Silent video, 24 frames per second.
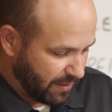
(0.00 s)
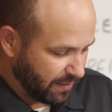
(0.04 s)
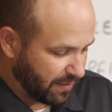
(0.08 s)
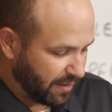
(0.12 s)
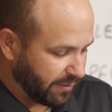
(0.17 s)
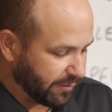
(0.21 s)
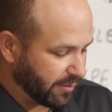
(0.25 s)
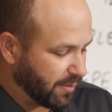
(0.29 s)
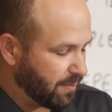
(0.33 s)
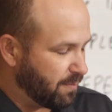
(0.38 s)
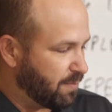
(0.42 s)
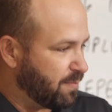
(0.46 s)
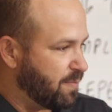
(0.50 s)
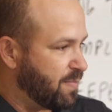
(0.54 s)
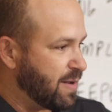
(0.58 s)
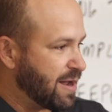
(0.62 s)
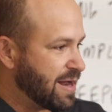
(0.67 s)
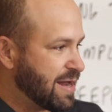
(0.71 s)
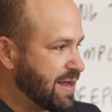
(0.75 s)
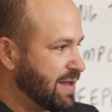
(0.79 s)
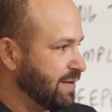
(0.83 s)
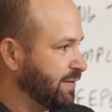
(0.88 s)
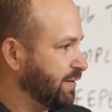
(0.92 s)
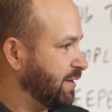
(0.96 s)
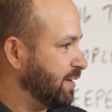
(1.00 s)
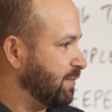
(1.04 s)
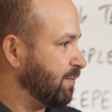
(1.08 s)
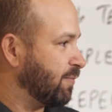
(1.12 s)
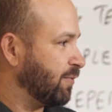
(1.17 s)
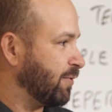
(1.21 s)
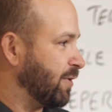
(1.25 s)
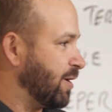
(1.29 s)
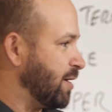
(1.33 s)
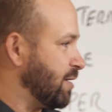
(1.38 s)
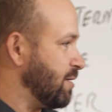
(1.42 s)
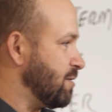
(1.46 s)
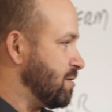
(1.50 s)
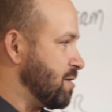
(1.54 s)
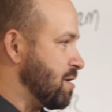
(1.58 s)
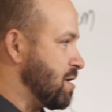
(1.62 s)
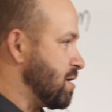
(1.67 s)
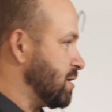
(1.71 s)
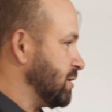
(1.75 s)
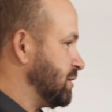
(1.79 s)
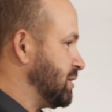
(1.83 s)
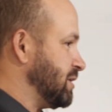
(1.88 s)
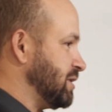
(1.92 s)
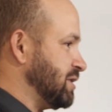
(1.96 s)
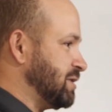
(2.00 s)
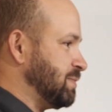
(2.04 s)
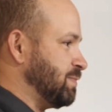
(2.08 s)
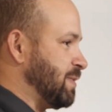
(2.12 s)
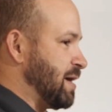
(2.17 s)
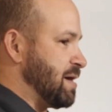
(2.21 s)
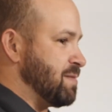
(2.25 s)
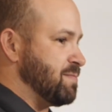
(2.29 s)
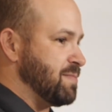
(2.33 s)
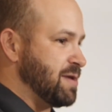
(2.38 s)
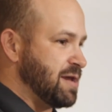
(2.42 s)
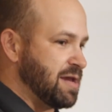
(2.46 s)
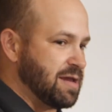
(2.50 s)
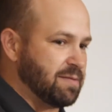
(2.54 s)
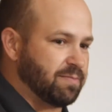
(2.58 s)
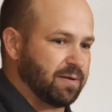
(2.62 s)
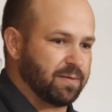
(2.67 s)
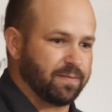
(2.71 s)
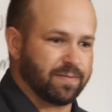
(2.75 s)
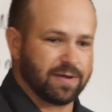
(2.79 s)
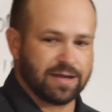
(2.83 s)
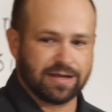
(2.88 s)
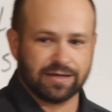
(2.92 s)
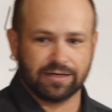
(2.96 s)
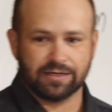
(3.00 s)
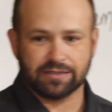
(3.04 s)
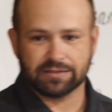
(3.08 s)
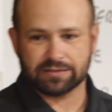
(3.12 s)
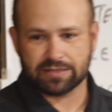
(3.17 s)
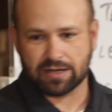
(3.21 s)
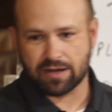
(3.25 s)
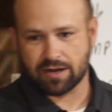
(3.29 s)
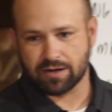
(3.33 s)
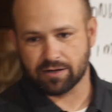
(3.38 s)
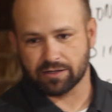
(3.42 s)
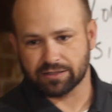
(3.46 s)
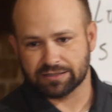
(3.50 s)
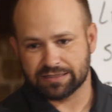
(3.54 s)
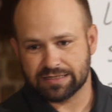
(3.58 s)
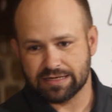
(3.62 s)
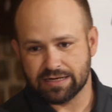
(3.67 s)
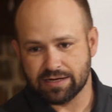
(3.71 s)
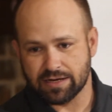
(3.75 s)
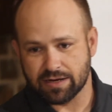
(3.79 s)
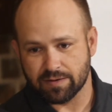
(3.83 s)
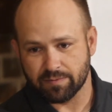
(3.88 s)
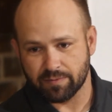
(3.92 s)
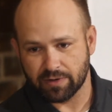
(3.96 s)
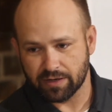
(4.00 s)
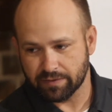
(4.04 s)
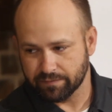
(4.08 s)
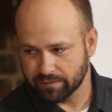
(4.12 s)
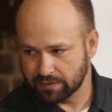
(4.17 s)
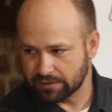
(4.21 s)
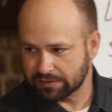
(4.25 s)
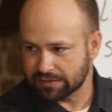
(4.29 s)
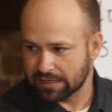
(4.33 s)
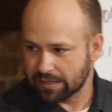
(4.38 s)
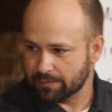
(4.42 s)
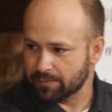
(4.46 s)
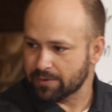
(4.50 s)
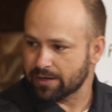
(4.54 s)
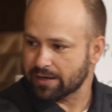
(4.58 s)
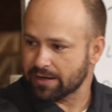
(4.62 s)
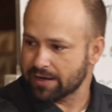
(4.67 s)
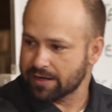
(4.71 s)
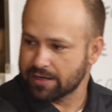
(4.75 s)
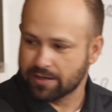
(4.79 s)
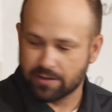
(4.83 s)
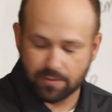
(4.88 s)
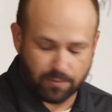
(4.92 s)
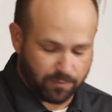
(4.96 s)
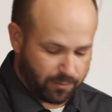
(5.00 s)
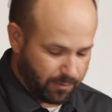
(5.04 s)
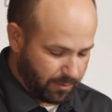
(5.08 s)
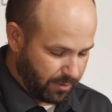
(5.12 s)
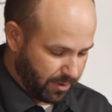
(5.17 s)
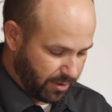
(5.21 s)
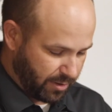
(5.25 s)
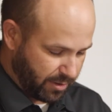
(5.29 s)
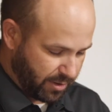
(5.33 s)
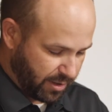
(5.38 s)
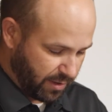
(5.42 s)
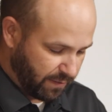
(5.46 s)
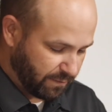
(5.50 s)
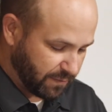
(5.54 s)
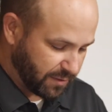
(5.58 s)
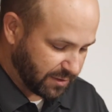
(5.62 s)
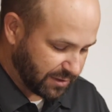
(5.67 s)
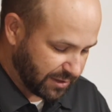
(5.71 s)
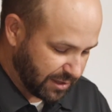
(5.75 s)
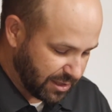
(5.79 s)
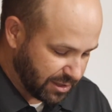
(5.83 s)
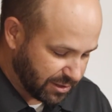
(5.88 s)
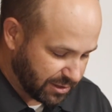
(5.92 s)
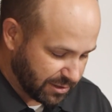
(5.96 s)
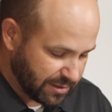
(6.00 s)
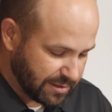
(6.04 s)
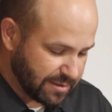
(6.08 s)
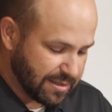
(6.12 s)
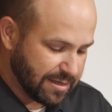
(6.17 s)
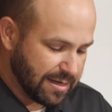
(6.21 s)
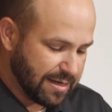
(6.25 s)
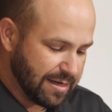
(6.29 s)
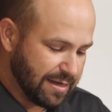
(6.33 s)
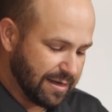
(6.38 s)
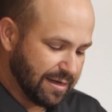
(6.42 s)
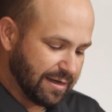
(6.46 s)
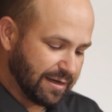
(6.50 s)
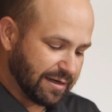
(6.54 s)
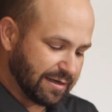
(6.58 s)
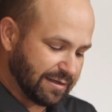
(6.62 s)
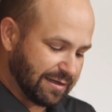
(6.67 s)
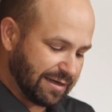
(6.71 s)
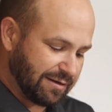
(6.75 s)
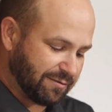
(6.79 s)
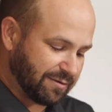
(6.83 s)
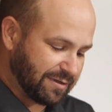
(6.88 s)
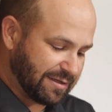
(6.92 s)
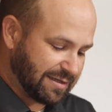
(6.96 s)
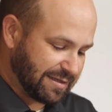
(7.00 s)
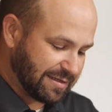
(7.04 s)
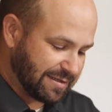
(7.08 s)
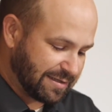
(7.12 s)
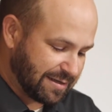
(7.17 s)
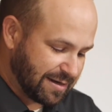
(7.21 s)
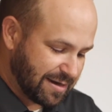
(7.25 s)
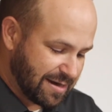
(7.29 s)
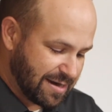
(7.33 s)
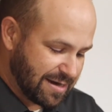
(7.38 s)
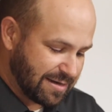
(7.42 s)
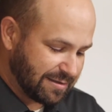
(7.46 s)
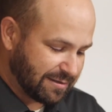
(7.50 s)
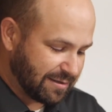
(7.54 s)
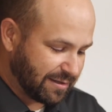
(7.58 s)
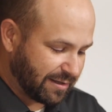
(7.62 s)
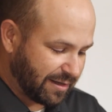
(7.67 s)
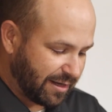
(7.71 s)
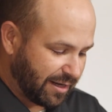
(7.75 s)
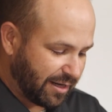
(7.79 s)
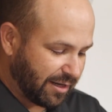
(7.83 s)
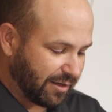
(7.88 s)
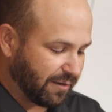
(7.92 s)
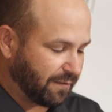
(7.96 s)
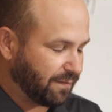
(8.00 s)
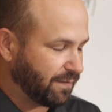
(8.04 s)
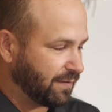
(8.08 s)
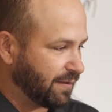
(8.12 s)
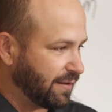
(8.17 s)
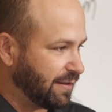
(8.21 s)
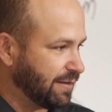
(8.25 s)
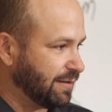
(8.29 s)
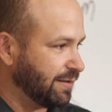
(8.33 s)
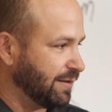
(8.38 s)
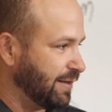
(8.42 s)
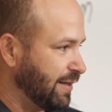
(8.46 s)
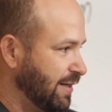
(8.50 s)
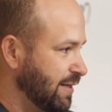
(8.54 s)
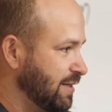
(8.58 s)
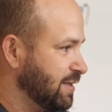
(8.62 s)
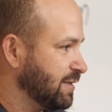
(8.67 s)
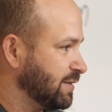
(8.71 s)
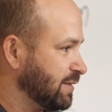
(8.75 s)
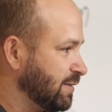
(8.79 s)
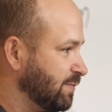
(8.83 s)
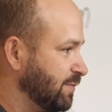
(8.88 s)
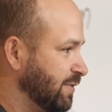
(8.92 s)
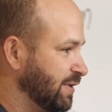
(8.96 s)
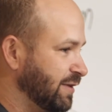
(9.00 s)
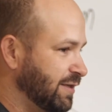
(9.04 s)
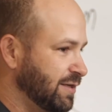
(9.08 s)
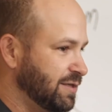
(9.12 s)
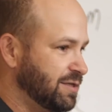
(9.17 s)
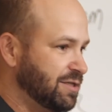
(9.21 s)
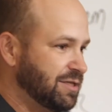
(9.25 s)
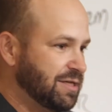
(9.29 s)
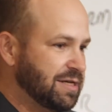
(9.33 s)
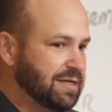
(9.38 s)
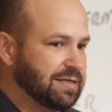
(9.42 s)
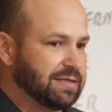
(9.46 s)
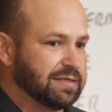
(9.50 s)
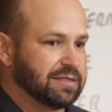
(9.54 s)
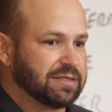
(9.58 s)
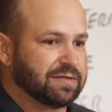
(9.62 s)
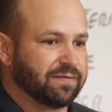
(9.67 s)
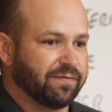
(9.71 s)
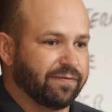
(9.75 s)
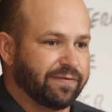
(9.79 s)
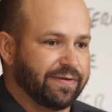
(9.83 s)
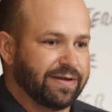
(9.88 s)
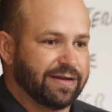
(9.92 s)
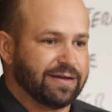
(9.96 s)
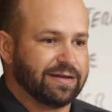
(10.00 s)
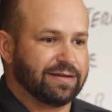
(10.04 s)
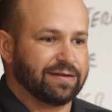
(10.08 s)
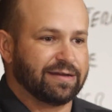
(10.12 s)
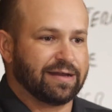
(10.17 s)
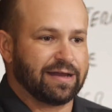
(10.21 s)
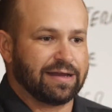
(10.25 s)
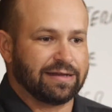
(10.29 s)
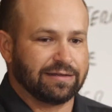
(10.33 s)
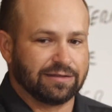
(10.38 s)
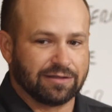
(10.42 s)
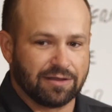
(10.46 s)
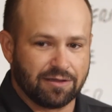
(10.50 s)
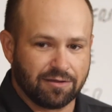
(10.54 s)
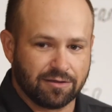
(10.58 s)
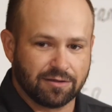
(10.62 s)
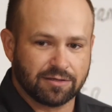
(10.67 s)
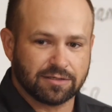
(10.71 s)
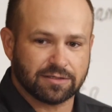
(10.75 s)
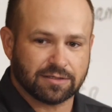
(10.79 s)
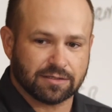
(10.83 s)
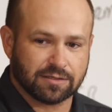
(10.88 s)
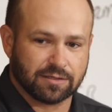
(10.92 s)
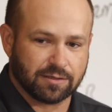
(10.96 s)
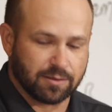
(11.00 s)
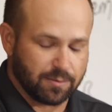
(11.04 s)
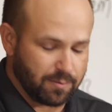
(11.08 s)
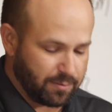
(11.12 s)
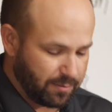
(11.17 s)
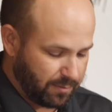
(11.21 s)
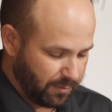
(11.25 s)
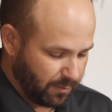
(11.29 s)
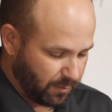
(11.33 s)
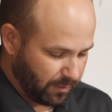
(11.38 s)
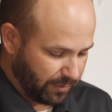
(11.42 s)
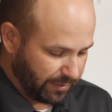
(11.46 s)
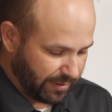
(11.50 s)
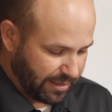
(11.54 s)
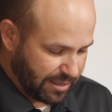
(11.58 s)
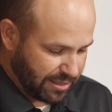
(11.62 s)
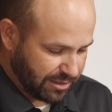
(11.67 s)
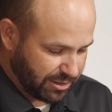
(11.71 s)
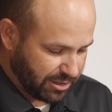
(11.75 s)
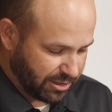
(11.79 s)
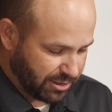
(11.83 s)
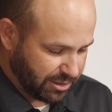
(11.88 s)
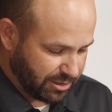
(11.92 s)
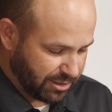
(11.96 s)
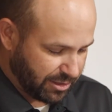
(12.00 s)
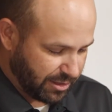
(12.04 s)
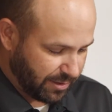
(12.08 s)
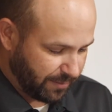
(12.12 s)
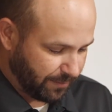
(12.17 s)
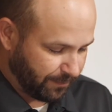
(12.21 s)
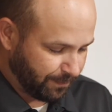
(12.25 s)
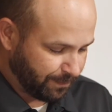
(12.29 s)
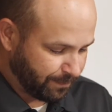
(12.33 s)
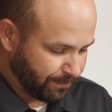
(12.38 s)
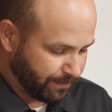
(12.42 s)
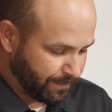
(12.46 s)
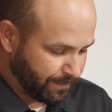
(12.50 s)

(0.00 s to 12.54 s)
They were bathed in prayer, not just by me, but by an entire team every time we had an important conversation. And they were designed to carefully lead someone to Jesus via a long-term relationship.